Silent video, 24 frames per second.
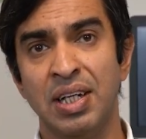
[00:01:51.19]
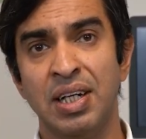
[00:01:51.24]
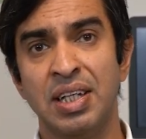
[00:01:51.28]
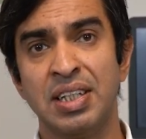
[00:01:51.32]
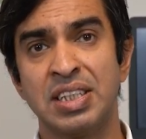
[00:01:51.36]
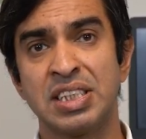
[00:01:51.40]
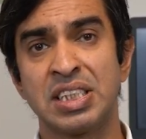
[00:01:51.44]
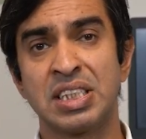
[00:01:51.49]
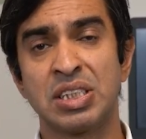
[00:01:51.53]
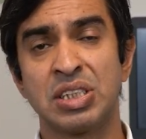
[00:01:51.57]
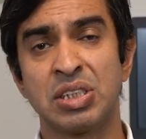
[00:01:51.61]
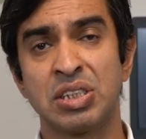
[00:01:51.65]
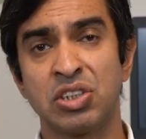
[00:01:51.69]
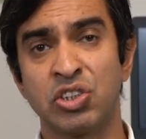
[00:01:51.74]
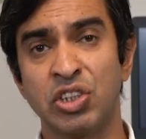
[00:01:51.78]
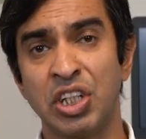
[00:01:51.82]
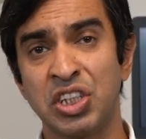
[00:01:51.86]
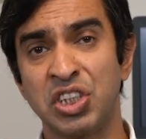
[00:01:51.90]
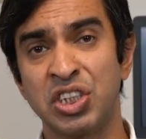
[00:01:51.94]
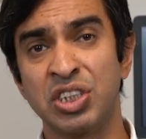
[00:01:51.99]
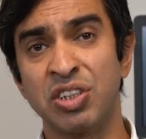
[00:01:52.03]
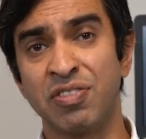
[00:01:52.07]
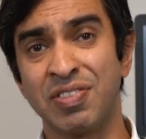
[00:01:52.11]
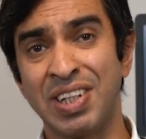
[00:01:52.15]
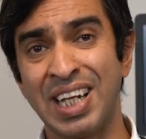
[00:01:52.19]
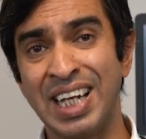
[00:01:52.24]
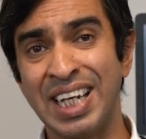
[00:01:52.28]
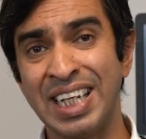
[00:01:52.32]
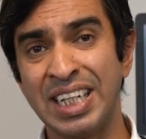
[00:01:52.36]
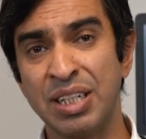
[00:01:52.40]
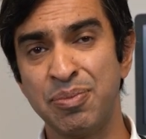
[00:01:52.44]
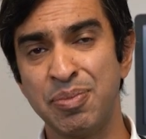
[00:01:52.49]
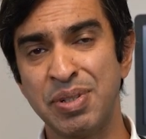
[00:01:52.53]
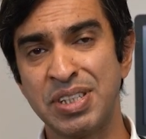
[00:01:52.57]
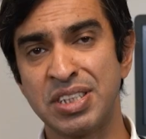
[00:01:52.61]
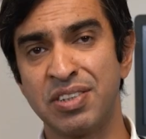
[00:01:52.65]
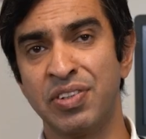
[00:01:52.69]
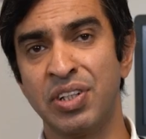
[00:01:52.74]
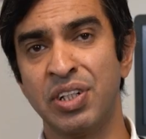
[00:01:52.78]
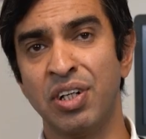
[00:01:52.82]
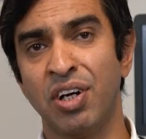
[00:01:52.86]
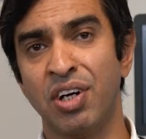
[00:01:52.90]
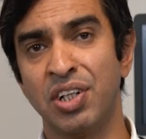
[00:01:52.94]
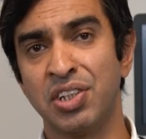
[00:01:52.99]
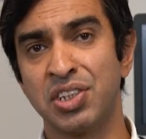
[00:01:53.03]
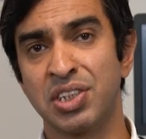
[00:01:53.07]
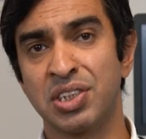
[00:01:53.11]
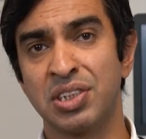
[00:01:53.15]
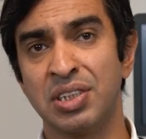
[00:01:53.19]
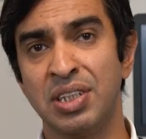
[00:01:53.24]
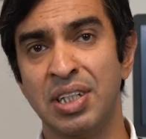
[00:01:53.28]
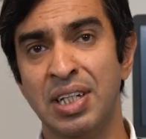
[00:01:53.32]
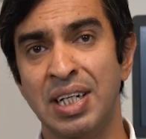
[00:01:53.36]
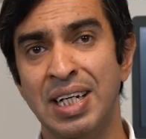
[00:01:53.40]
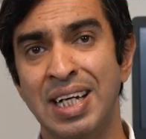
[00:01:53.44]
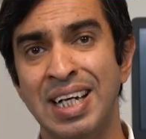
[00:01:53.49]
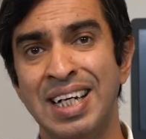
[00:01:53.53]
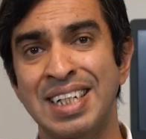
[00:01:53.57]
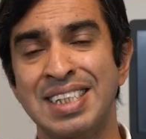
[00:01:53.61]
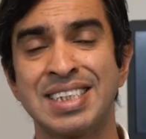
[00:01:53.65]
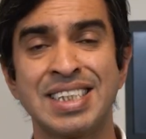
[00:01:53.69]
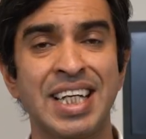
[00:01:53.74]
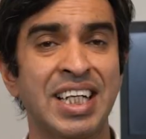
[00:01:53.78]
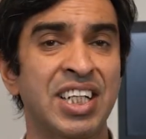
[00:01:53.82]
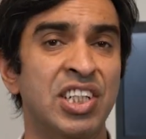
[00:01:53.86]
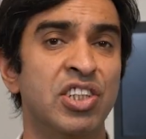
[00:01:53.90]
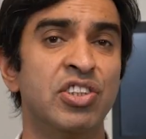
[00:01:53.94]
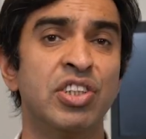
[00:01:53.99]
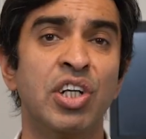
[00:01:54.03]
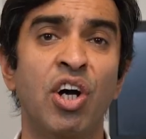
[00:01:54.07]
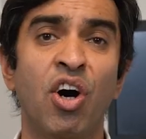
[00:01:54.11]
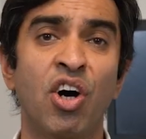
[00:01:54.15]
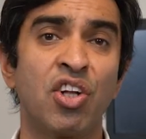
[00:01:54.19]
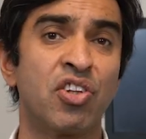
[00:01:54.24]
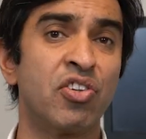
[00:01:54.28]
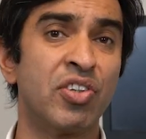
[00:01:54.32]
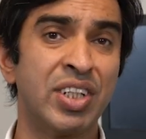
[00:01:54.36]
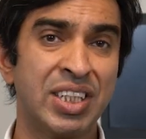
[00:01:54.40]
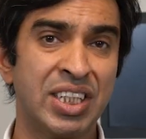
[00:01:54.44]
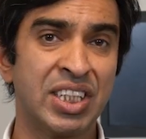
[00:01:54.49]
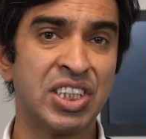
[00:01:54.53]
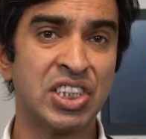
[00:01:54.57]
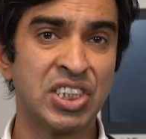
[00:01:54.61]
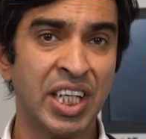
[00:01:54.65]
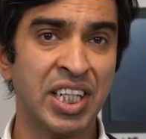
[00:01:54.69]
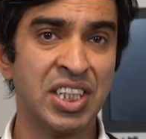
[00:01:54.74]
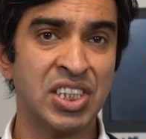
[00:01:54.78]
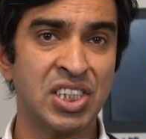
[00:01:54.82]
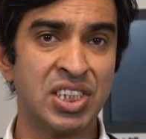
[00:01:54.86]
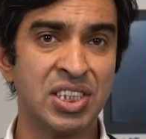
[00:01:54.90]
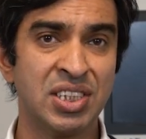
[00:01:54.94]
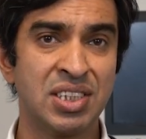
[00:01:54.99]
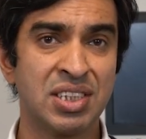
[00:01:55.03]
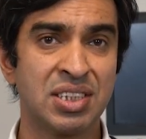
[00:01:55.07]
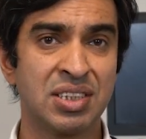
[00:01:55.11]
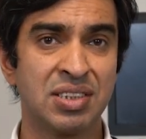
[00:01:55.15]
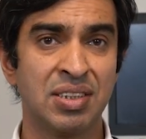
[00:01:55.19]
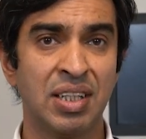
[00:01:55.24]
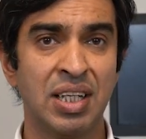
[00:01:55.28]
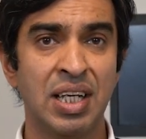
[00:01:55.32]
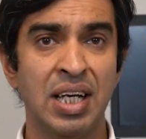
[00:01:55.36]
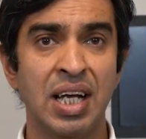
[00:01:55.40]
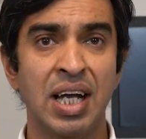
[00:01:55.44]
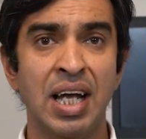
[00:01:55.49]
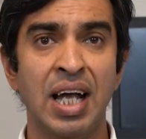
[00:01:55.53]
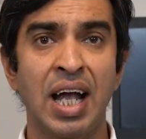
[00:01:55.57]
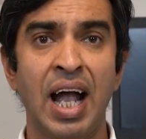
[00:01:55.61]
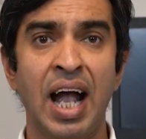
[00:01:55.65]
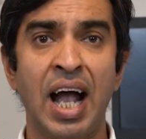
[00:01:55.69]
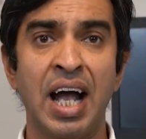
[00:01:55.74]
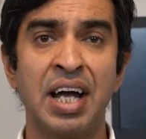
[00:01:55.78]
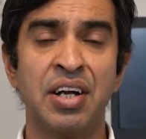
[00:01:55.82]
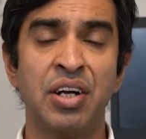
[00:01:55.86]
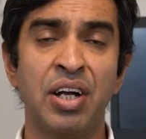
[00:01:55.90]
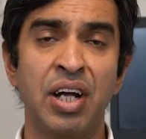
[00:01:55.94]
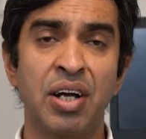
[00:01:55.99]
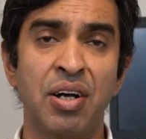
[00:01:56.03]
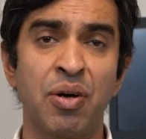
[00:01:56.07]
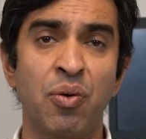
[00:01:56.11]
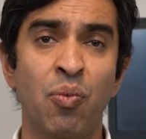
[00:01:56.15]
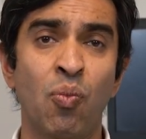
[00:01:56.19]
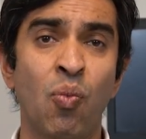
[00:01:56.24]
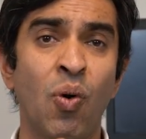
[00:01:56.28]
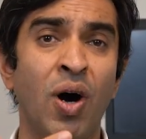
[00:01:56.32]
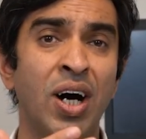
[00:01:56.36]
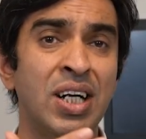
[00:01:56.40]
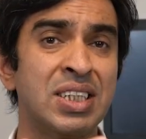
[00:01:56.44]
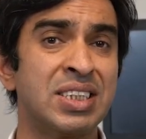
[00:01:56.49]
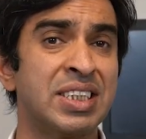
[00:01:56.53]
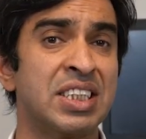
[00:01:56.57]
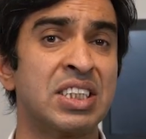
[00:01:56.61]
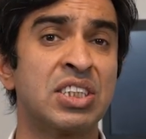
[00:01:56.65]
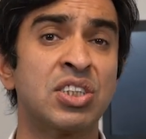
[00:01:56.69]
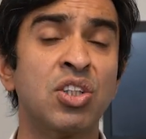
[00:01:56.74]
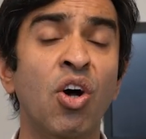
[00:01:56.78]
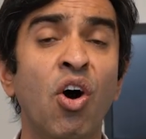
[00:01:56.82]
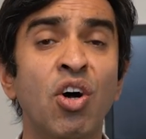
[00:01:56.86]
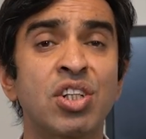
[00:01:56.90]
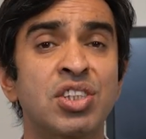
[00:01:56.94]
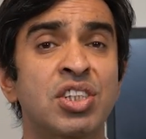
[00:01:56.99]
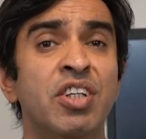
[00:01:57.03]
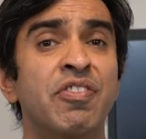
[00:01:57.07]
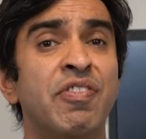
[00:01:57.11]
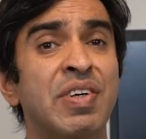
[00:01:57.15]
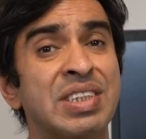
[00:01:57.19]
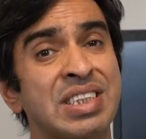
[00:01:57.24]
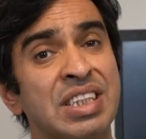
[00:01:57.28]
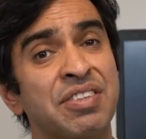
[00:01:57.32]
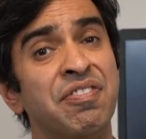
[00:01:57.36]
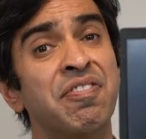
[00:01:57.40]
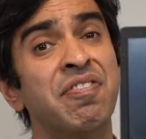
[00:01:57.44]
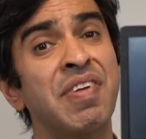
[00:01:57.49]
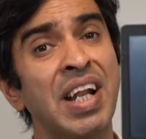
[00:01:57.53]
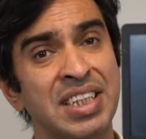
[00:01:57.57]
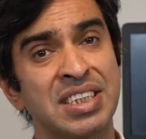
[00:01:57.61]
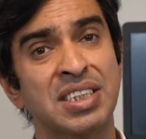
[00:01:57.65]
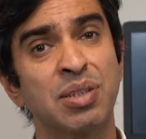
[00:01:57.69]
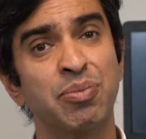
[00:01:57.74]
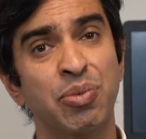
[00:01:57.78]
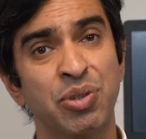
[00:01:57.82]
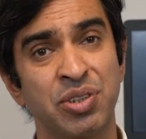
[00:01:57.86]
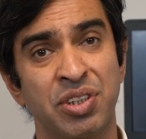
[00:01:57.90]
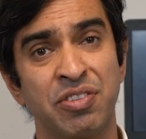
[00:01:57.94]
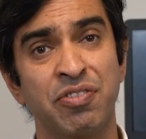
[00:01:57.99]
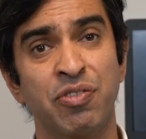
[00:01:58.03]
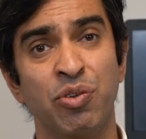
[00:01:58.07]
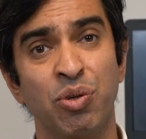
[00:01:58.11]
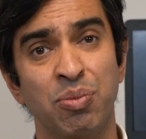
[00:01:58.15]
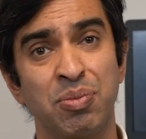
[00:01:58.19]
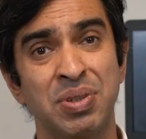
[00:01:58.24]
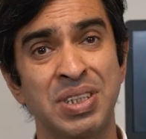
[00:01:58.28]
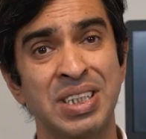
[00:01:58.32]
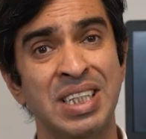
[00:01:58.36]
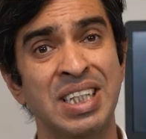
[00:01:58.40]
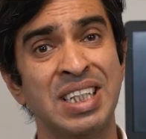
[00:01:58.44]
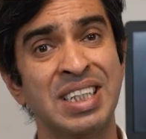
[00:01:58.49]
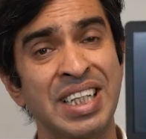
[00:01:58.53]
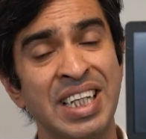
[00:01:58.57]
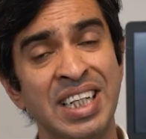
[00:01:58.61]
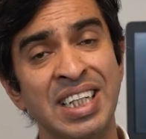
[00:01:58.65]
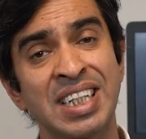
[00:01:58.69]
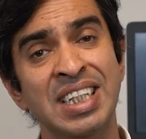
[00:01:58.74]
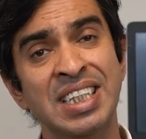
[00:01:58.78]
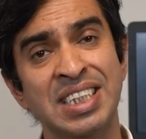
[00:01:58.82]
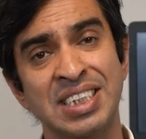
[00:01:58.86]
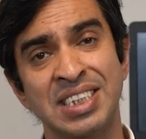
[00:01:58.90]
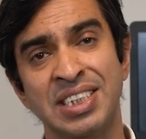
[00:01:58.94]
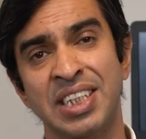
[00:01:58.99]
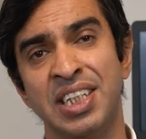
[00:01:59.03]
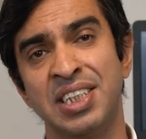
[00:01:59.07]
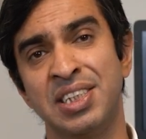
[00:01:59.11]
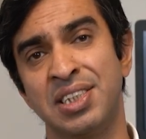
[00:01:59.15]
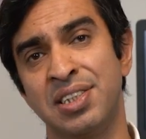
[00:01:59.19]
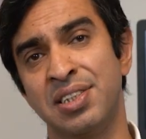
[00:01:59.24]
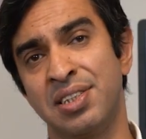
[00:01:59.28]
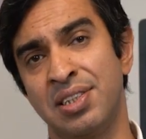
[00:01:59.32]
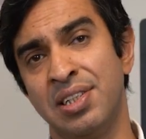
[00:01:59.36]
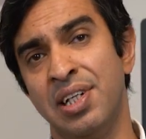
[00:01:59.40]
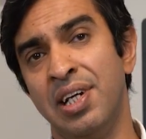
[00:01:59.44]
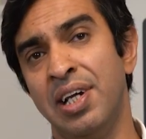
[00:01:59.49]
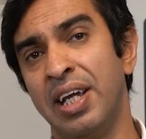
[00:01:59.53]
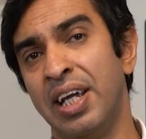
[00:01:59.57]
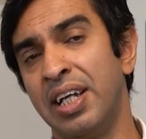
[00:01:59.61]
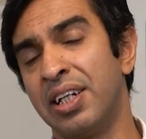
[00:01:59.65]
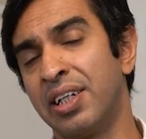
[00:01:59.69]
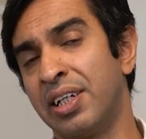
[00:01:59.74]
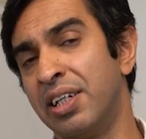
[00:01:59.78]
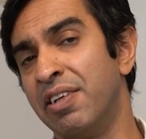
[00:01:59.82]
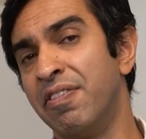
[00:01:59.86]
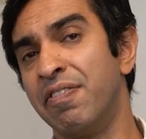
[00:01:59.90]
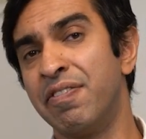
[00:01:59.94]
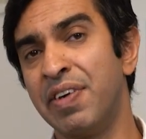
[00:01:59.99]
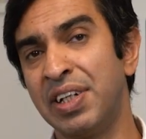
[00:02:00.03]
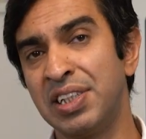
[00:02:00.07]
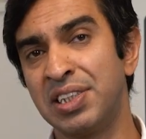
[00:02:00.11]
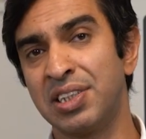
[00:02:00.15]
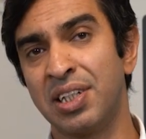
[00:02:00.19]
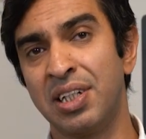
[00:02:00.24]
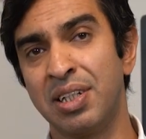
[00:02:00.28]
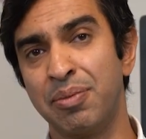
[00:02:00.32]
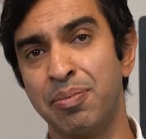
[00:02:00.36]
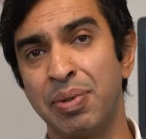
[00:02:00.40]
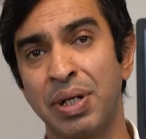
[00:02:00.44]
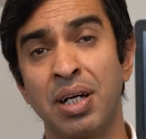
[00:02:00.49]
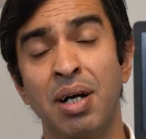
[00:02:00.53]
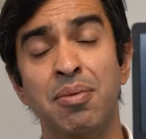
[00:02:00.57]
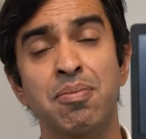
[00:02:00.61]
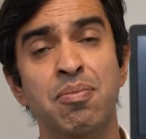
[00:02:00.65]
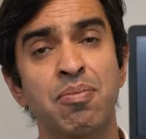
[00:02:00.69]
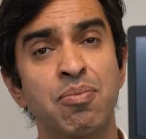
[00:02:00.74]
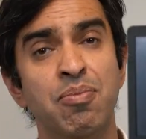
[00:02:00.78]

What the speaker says: stretching of the ligaments of the arch, secondary arthritic changes, and whilst it starts off as a flexible deformity in the early stages, it can eventually become